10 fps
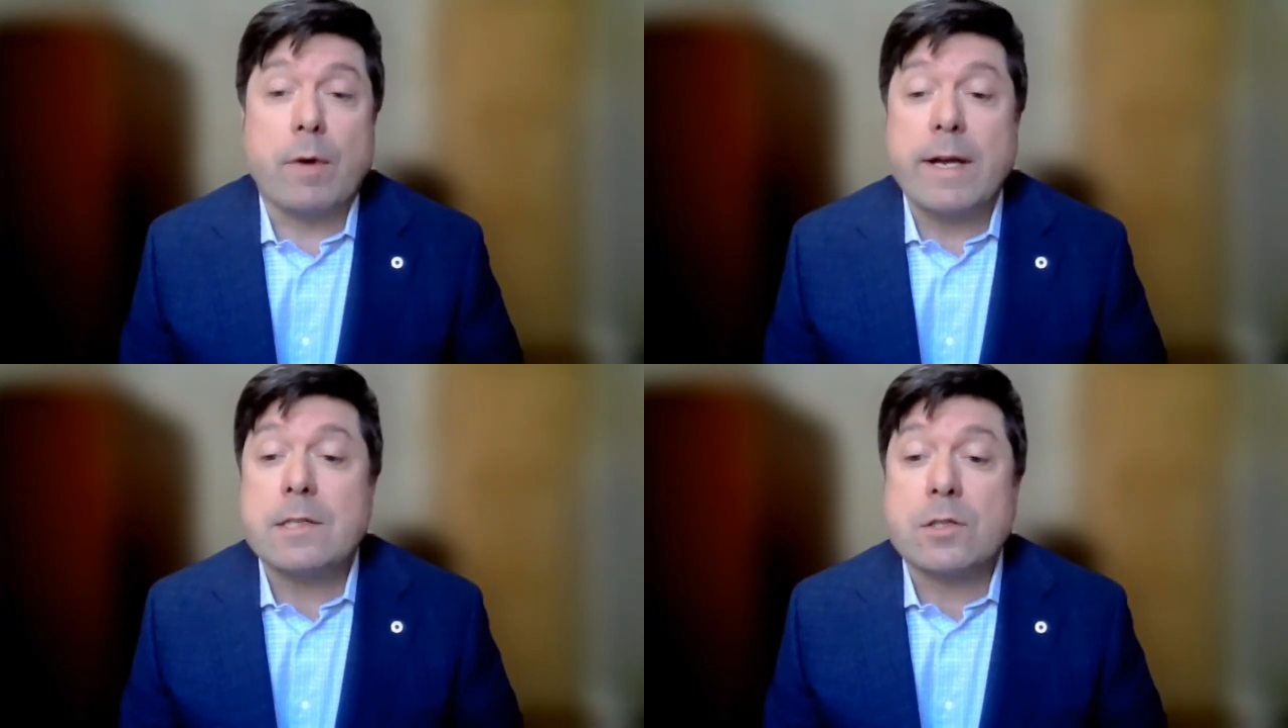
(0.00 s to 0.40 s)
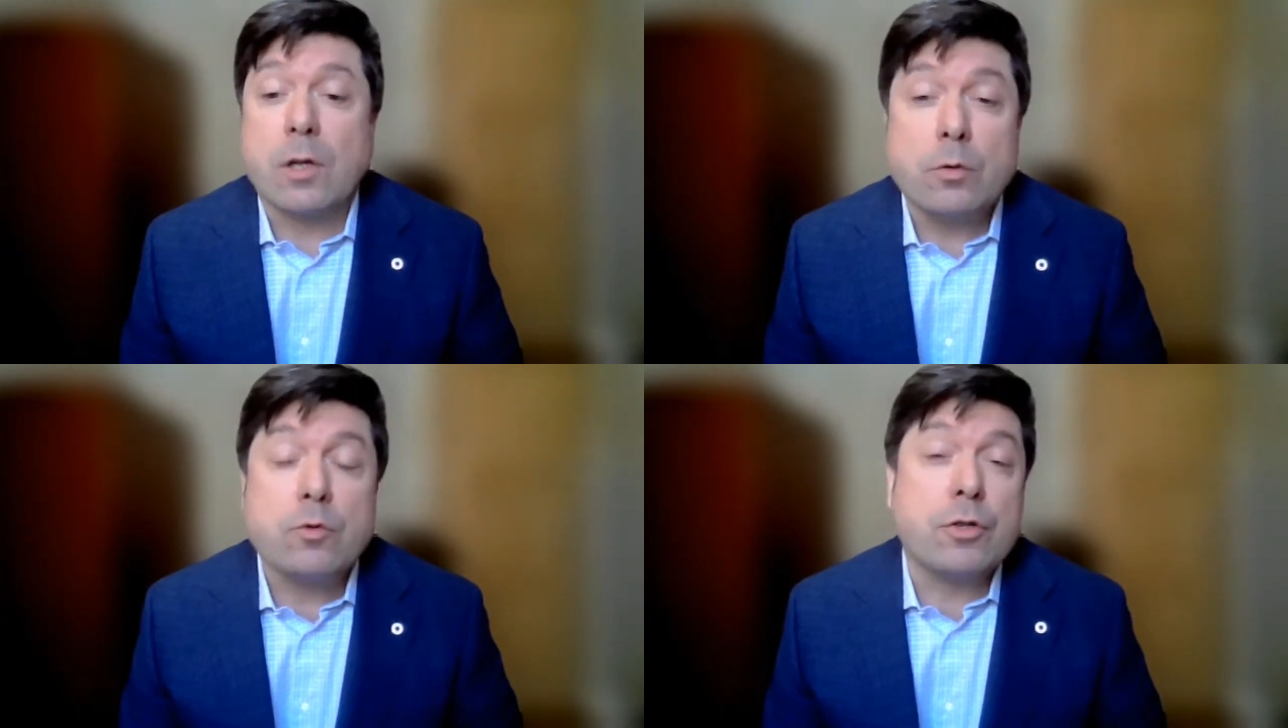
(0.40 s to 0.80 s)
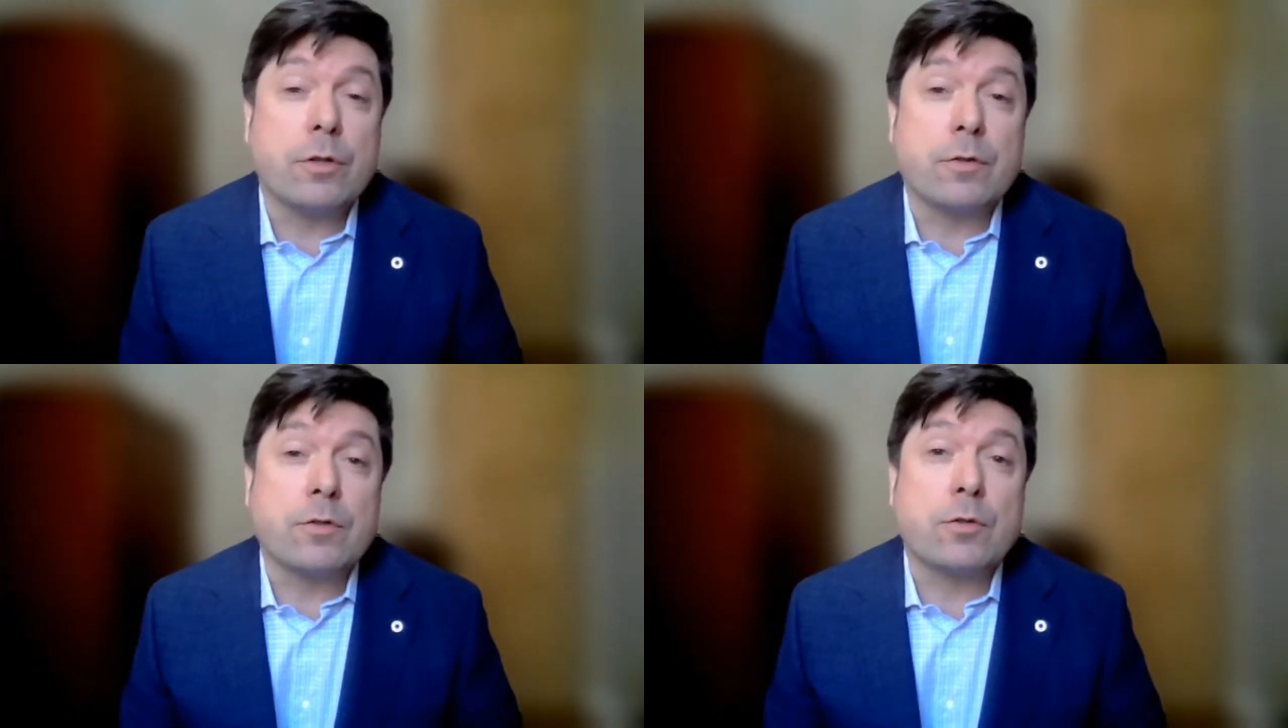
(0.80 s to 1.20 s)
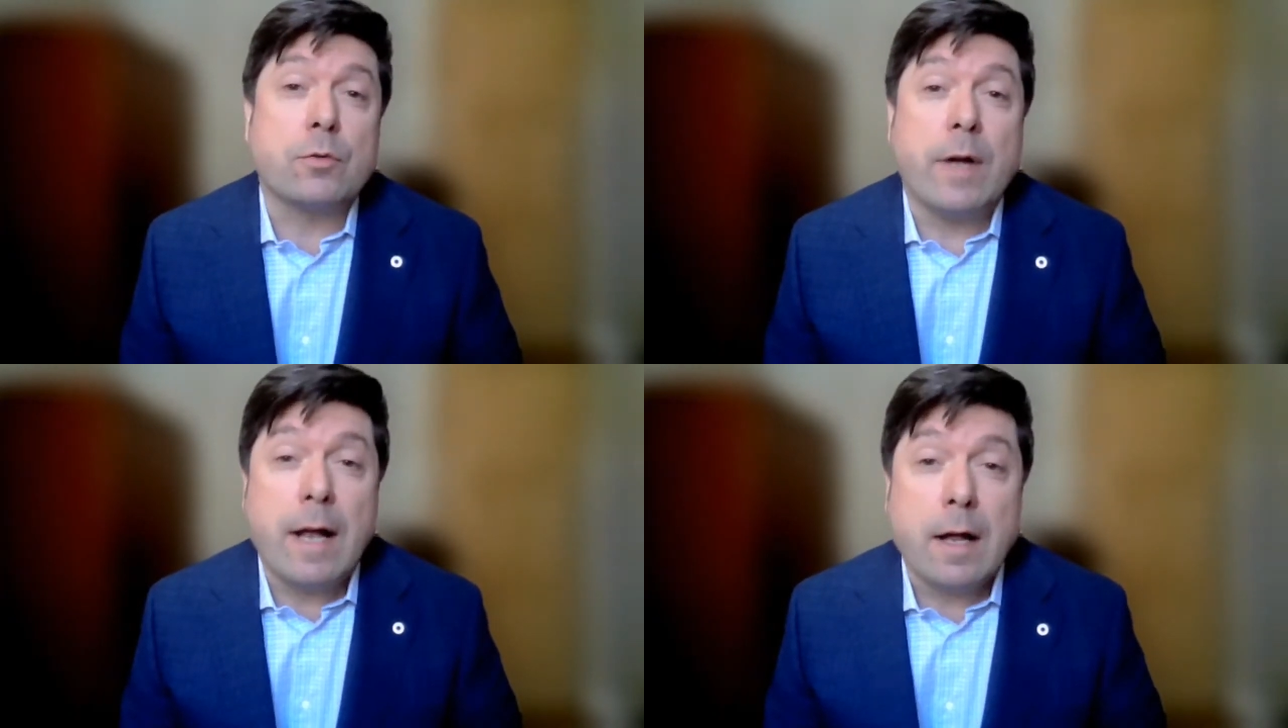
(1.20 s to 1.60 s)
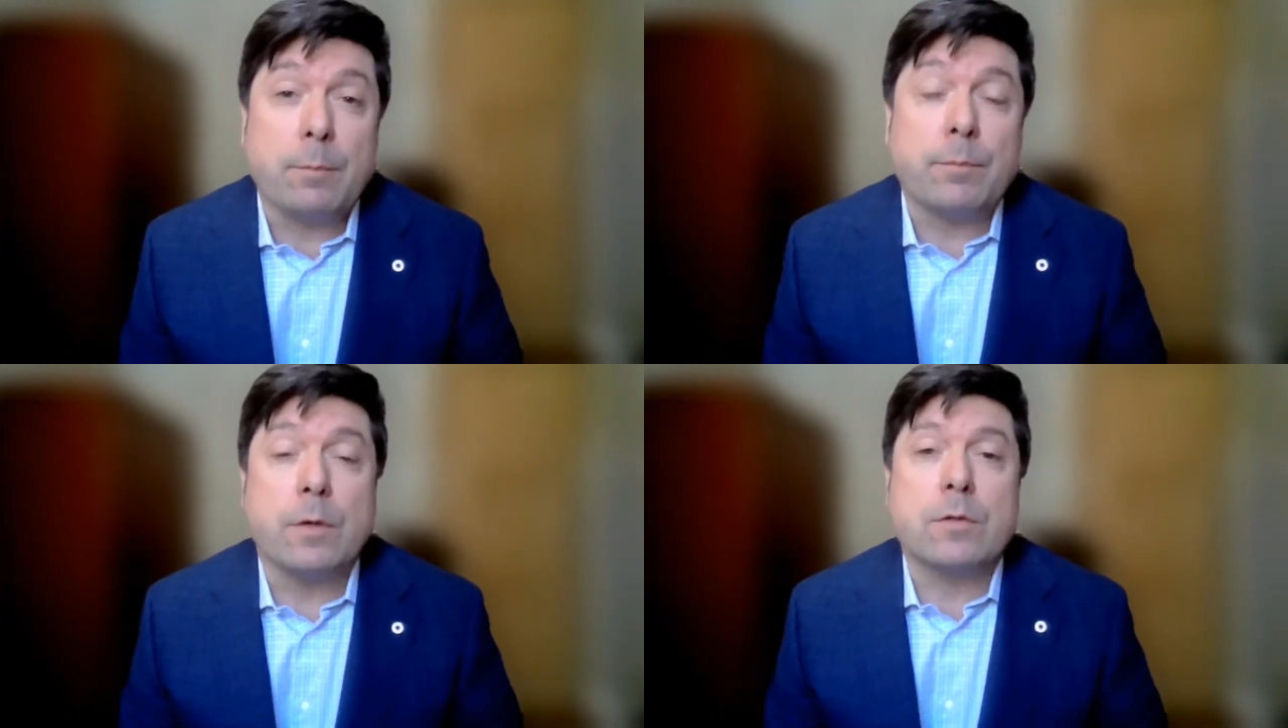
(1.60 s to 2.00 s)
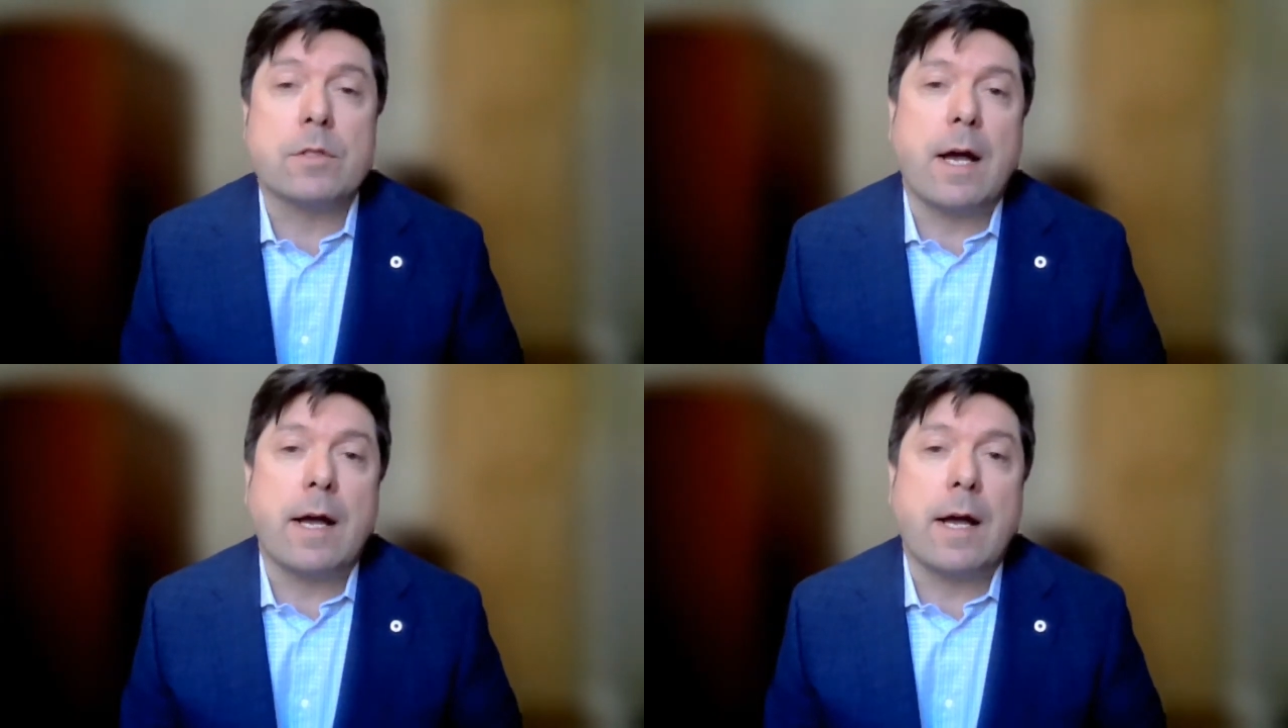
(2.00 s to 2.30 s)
great solutions to help those